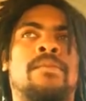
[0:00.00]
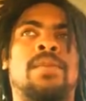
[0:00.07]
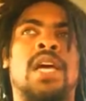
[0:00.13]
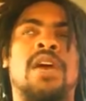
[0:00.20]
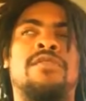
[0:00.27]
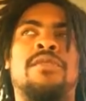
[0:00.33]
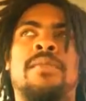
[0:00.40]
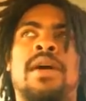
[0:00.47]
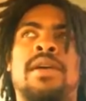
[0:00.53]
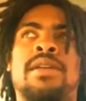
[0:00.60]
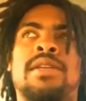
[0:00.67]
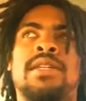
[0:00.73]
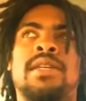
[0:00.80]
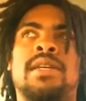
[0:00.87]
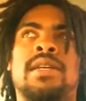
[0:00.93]
David
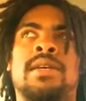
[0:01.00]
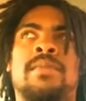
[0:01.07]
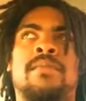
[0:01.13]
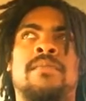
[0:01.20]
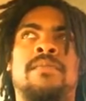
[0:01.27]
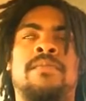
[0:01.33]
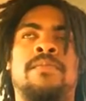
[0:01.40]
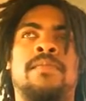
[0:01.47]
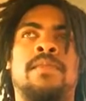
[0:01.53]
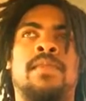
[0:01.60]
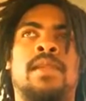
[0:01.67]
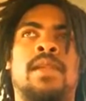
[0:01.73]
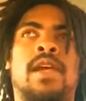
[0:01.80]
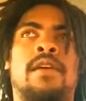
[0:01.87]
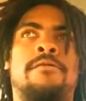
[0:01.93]
Banner said,
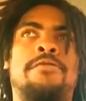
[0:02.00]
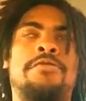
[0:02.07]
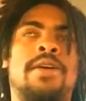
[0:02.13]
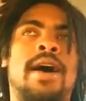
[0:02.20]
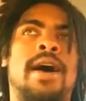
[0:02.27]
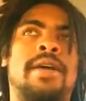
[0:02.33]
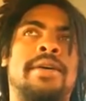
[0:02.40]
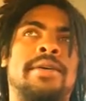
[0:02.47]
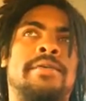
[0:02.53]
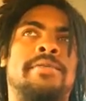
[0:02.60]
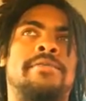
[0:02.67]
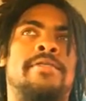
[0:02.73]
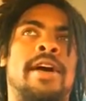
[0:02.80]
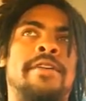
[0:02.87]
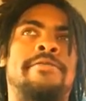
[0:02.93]
if you gotta
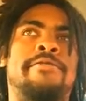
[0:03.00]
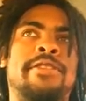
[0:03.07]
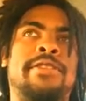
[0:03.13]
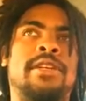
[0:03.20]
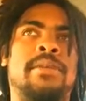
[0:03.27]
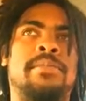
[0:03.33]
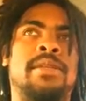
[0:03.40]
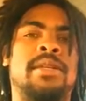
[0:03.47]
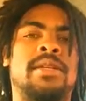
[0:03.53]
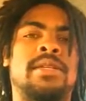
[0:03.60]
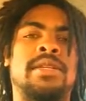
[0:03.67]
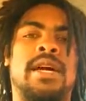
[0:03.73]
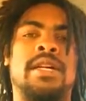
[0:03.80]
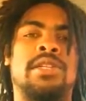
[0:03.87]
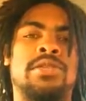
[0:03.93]
fight for something, it's
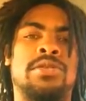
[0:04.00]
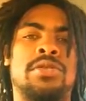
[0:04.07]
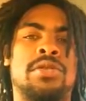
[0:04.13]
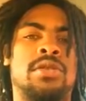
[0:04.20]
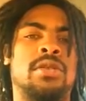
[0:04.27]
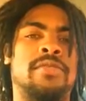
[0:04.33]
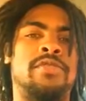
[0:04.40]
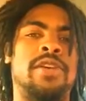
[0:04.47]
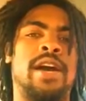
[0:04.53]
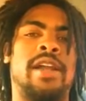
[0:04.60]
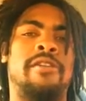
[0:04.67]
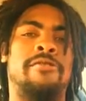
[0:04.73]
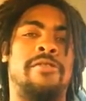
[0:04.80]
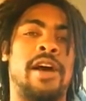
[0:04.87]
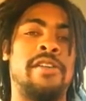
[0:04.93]
not yours. If you
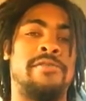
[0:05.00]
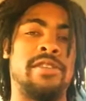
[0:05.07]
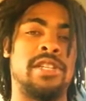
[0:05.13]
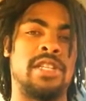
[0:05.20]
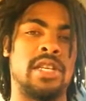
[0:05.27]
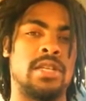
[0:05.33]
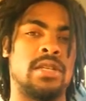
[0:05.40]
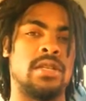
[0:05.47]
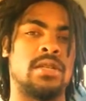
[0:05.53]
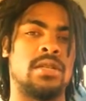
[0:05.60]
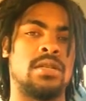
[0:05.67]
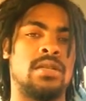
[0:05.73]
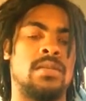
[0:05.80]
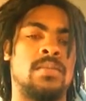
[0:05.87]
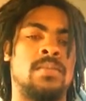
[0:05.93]
gotta fight for
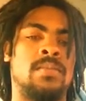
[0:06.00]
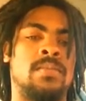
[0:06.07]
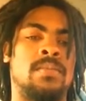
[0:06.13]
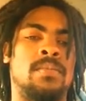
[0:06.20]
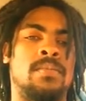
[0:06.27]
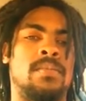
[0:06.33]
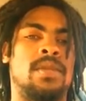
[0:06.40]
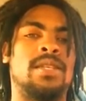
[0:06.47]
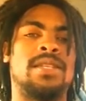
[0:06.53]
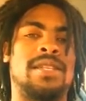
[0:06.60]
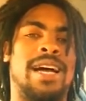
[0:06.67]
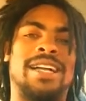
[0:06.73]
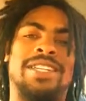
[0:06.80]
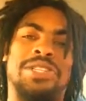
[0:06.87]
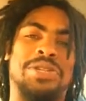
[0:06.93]
justice, it's
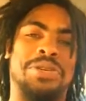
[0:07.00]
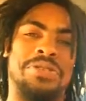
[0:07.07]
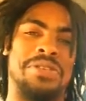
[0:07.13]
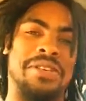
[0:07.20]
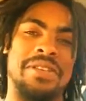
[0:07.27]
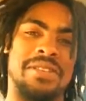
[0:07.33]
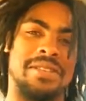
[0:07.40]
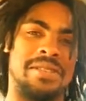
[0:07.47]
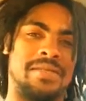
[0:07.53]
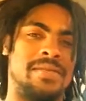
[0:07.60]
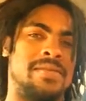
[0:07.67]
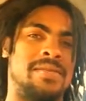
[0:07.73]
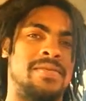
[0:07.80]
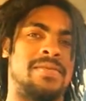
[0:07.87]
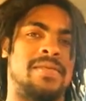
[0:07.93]
not yours.
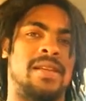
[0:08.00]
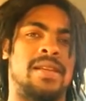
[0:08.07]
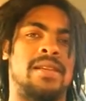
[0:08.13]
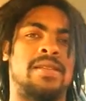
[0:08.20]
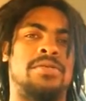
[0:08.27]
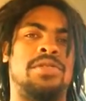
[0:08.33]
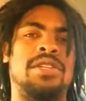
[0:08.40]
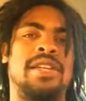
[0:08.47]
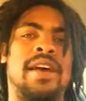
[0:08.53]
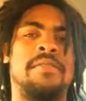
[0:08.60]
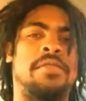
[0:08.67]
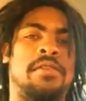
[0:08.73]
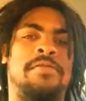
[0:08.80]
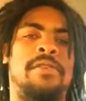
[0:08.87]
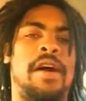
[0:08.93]
Like, you shouldn't
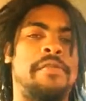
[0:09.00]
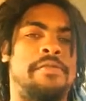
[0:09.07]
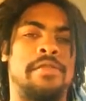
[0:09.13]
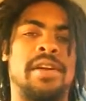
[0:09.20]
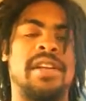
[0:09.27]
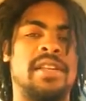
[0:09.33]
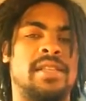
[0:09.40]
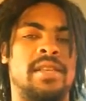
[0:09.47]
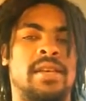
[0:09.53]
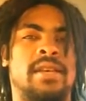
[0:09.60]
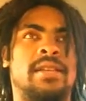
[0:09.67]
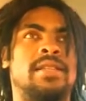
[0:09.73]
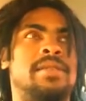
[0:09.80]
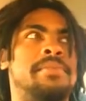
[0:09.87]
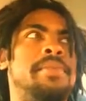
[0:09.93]
have to fight for anything.
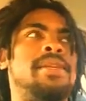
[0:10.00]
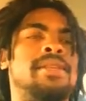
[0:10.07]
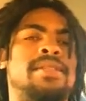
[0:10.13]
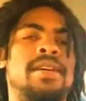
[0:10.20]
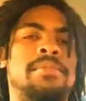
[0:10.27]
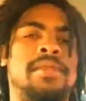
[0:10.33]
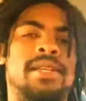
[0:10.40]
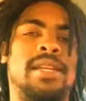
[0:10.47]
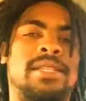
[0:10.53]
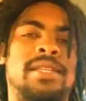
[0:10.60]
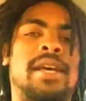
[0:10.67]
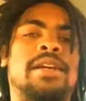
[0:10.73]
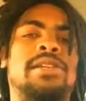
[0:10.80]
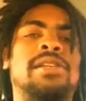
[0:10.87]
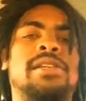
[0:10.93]
It should be something that's
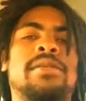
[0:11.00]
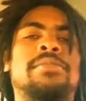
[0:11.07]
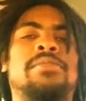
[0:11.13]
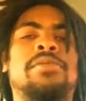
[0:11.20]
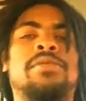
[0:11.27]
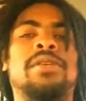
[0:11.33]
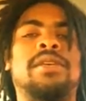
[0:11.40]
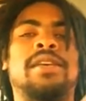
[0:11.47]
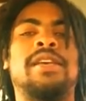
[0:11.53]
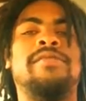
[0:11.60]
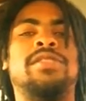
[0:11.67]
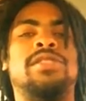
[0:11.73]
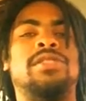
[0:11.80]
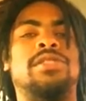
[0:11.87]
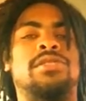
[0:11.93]
naturally born,
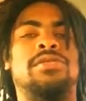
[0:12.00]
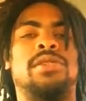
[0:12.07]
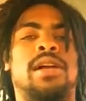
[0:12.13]
given to you.